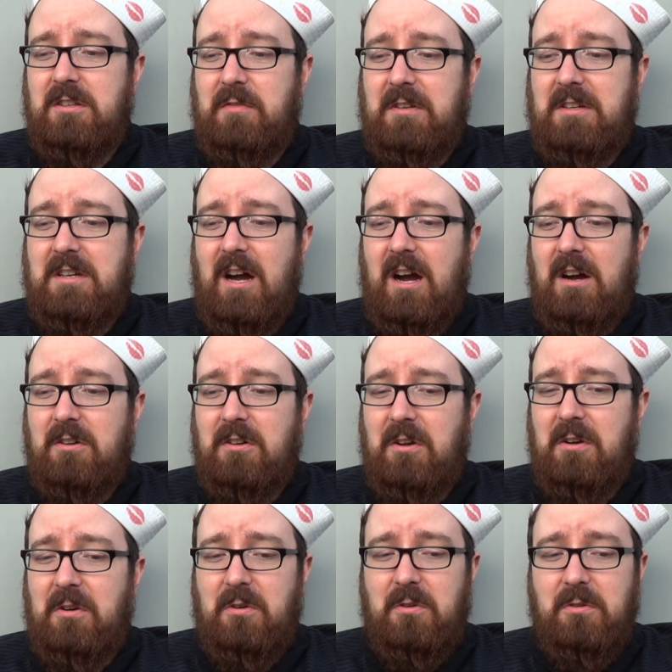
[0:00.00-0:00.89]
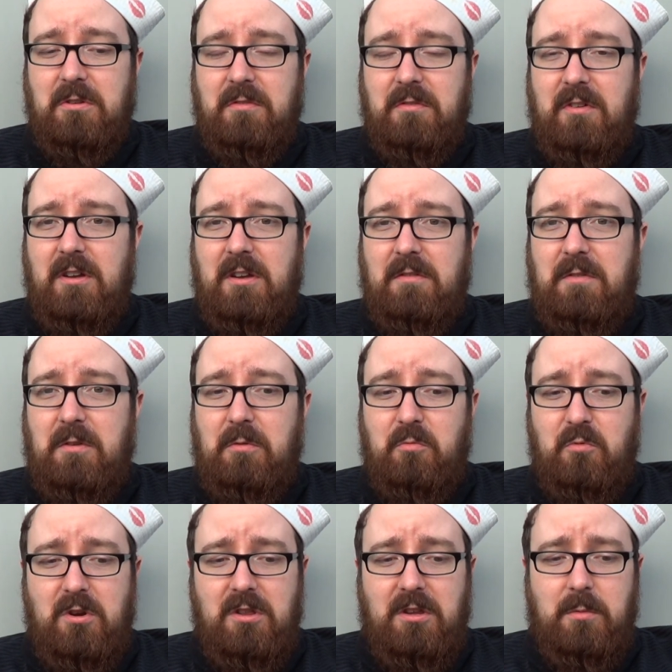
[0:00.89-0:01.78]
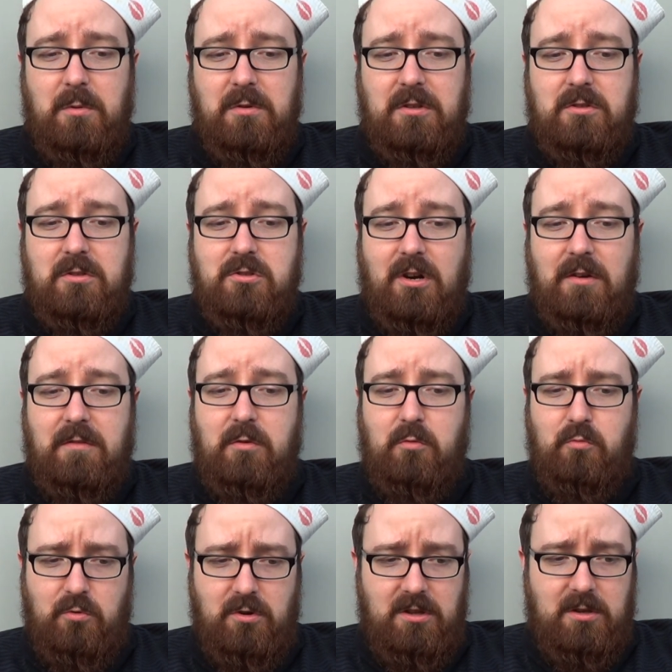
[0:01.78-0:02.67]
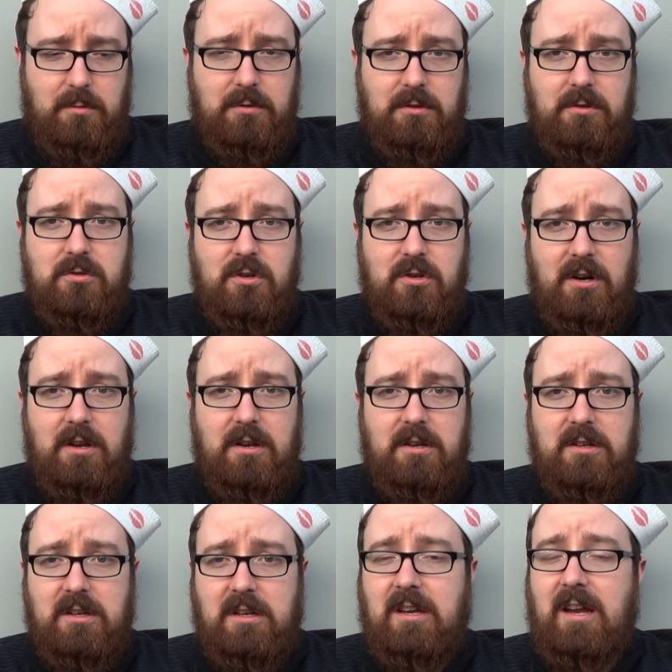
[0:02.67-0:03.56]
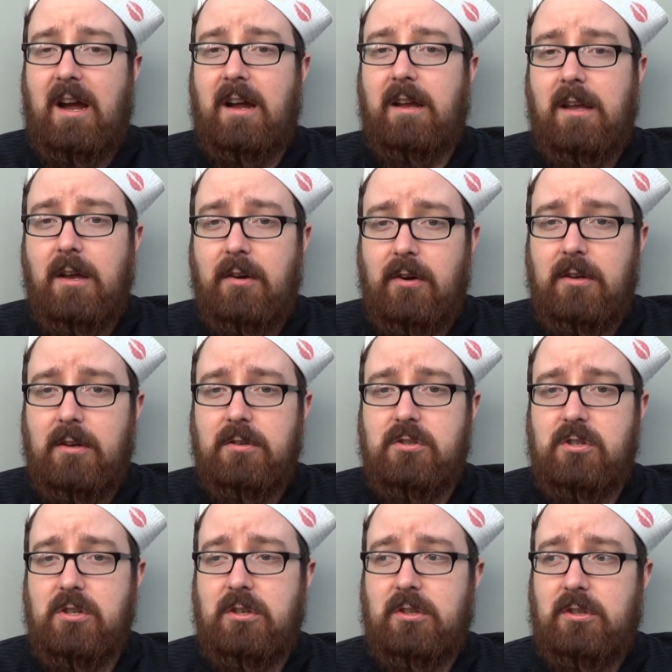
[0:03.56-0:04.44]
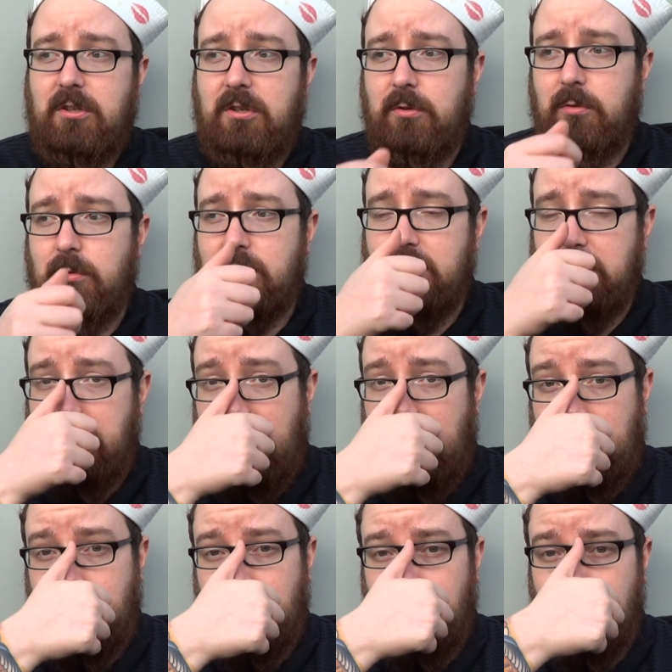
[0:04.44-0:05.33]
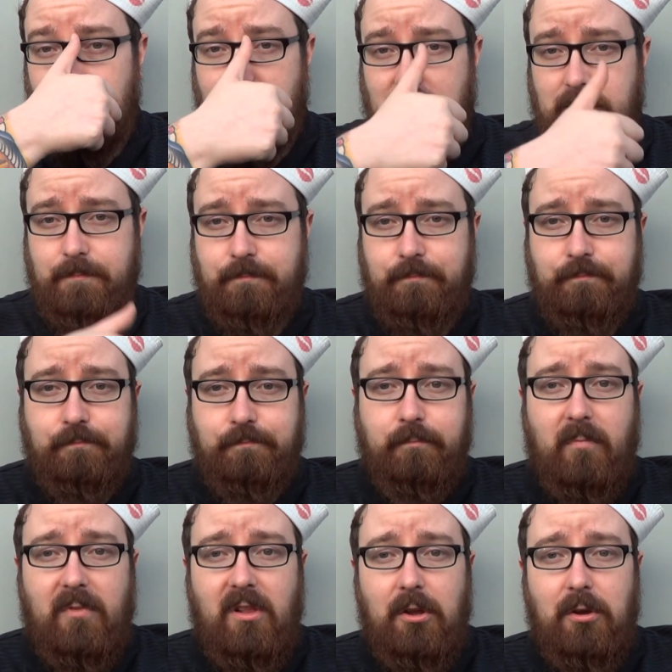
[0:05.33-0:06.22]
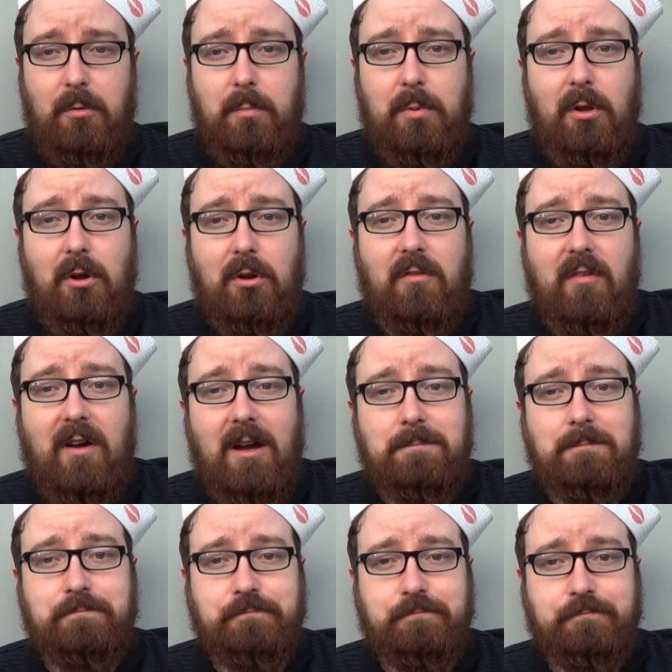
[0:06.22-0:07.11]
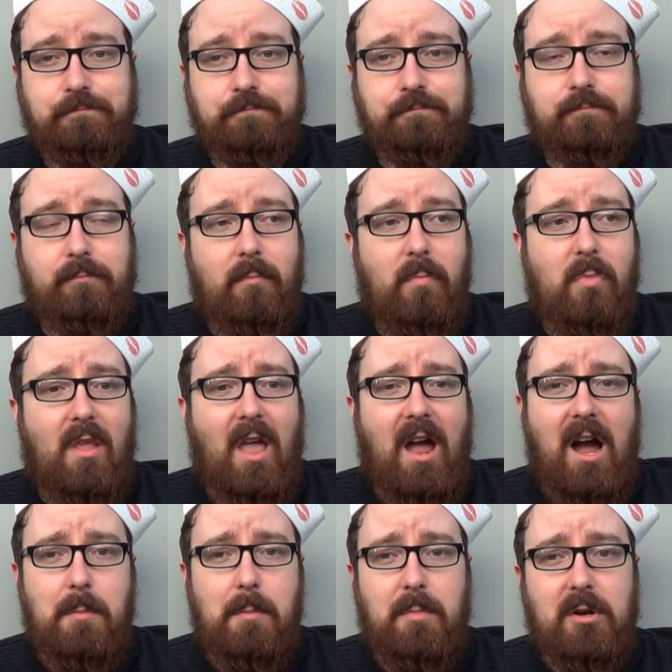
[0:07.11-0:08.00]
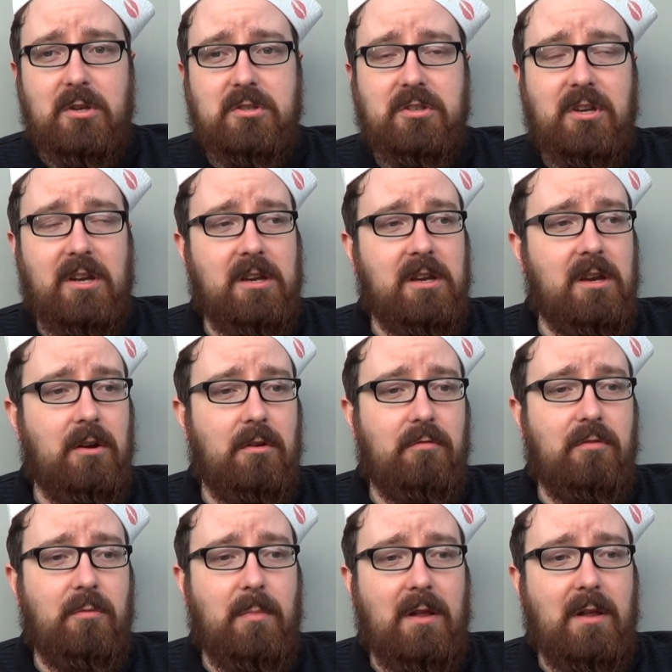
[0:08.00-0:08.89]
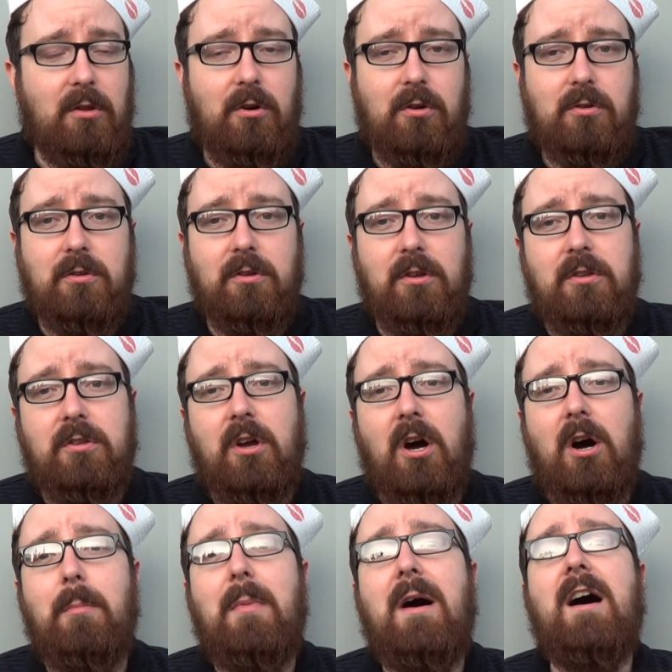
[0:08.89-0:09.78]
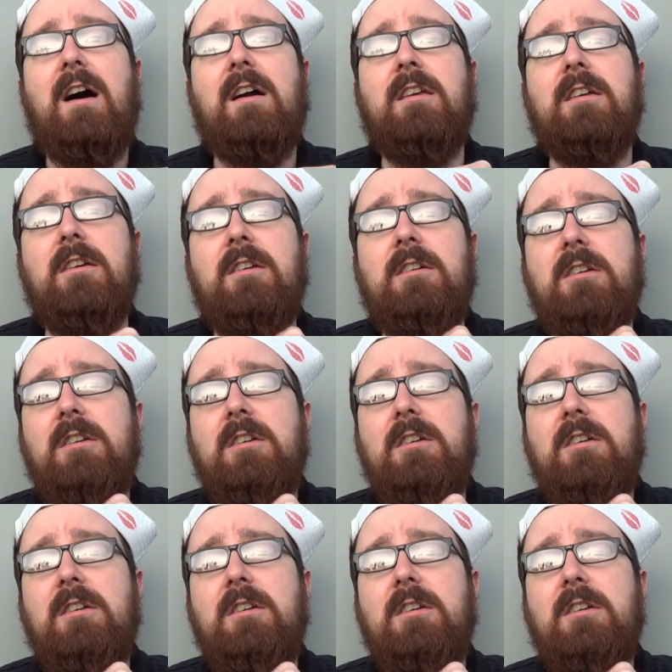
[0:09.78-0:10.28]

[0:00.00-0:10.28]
if you can't get hold of it. If you really want to try it, you can get it at GQ Tobaccos. Little plug there. I personally can get it from my local indoor market,